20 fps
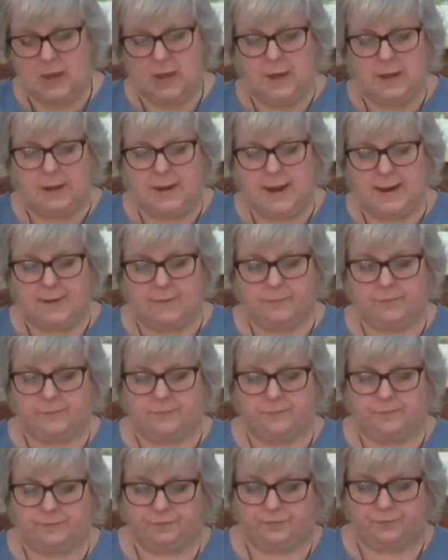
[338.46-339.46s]
Now,
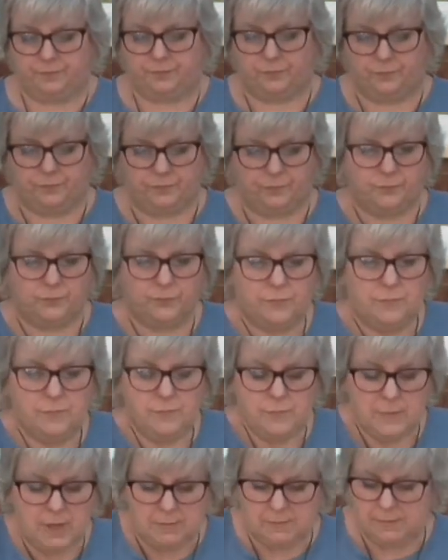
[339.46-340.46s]

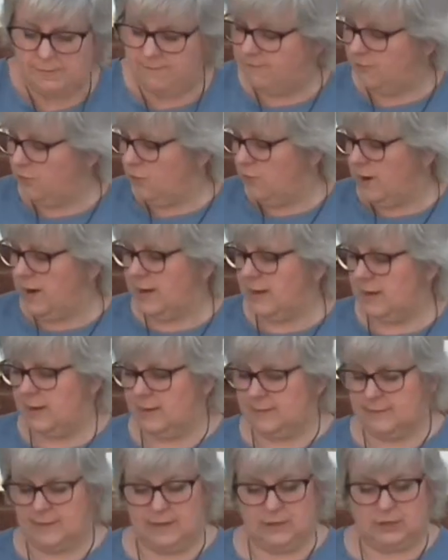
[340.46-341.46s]
before I
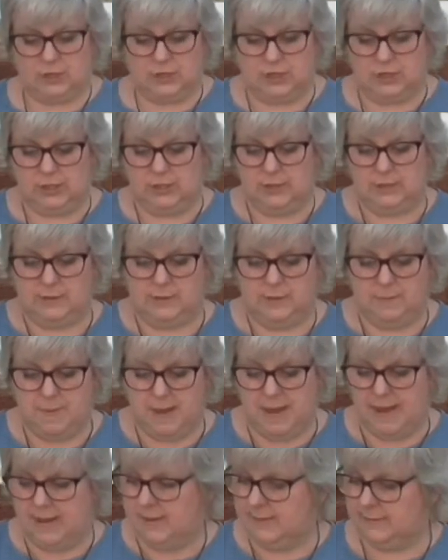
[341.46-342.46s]
attach the
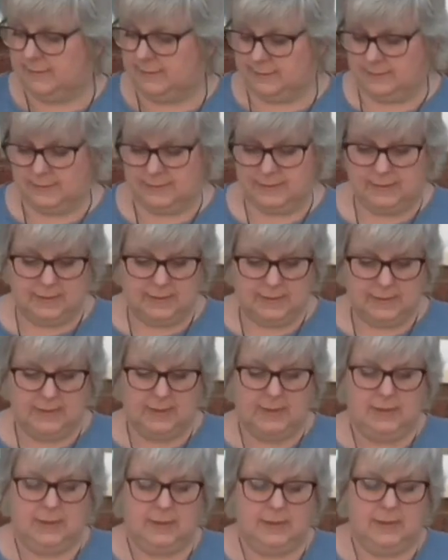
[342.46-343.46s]
base,
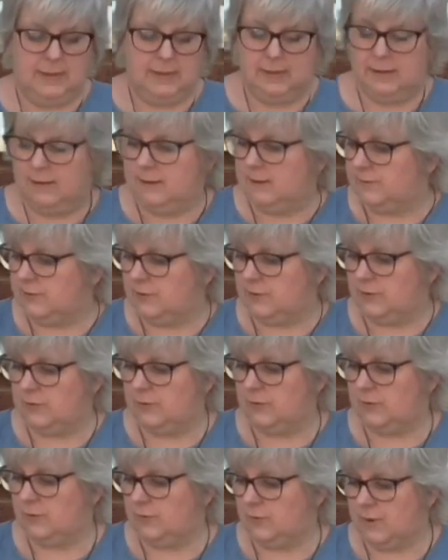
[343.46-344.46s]

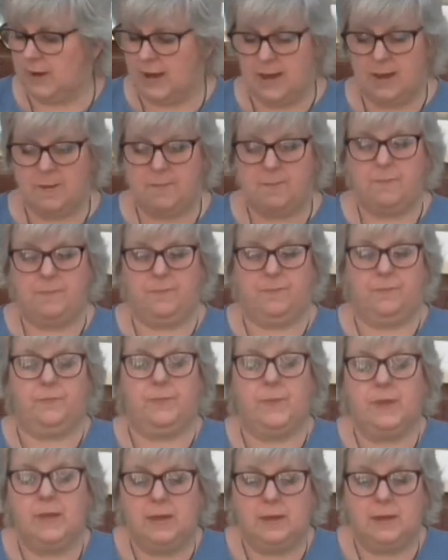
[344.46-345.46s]
to
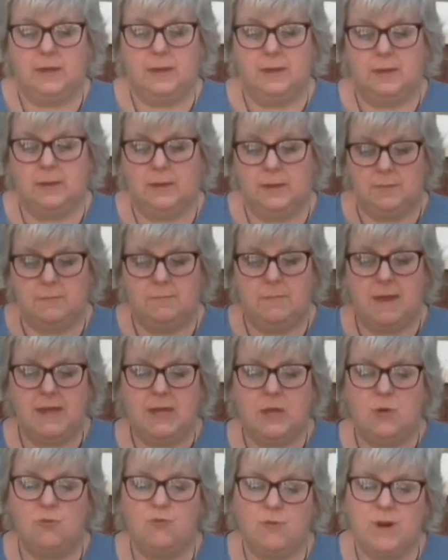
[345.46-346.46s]

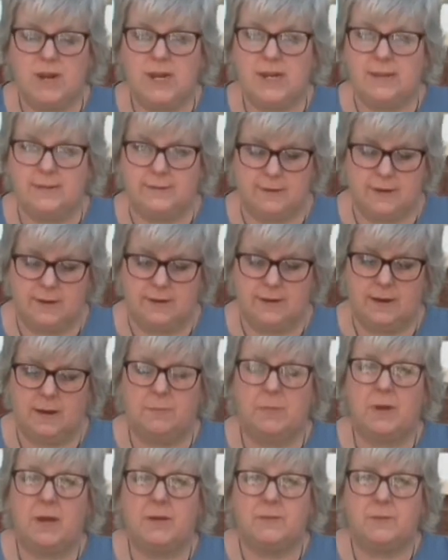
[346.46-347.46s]
make it really sturdy,
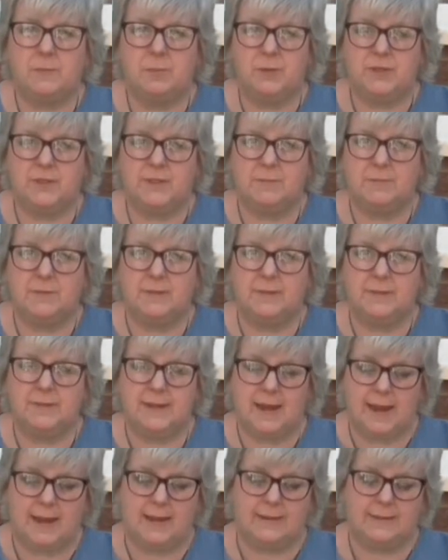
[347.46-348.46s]
I'm going to put some
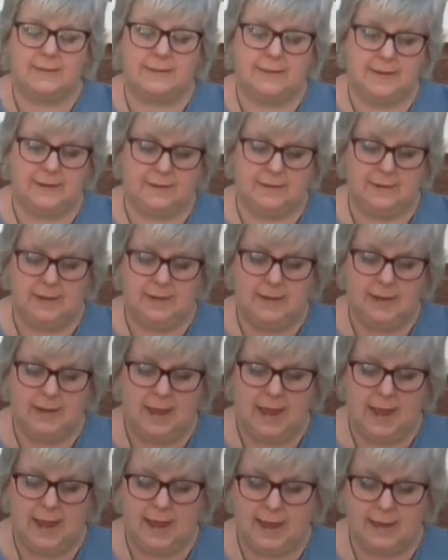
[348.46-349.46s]
tacks in,
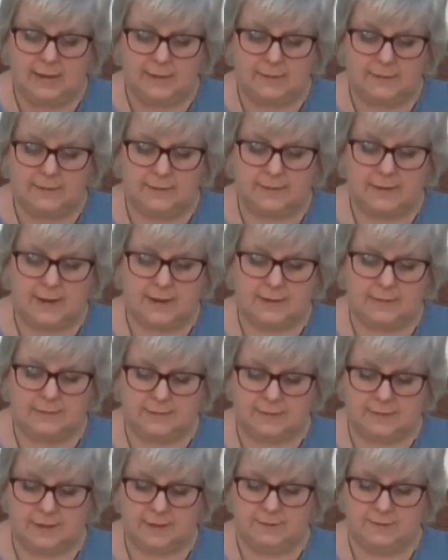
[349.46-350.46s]
and the tacks
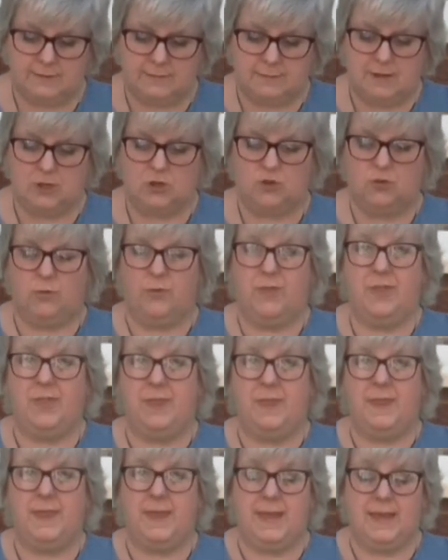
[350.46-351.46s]
are going to make sure
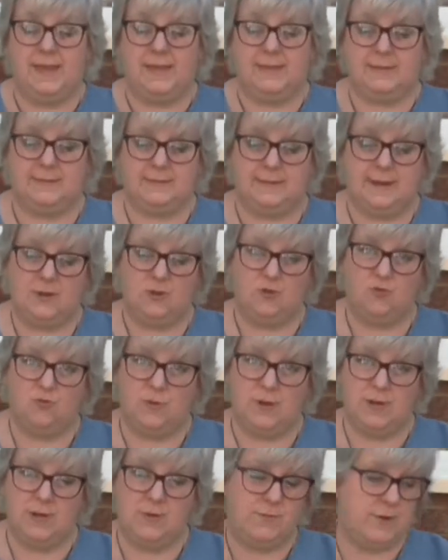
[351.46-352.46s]
that this stays
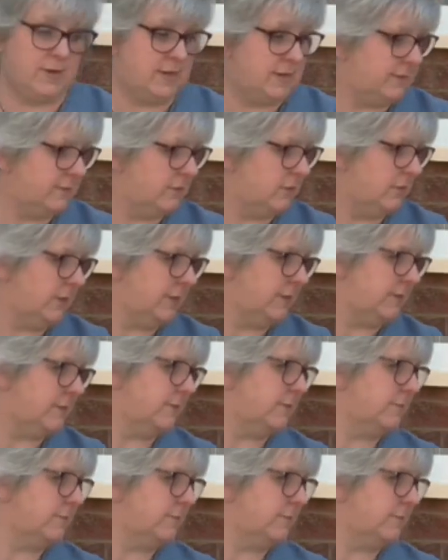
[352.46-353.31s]
really, really solid.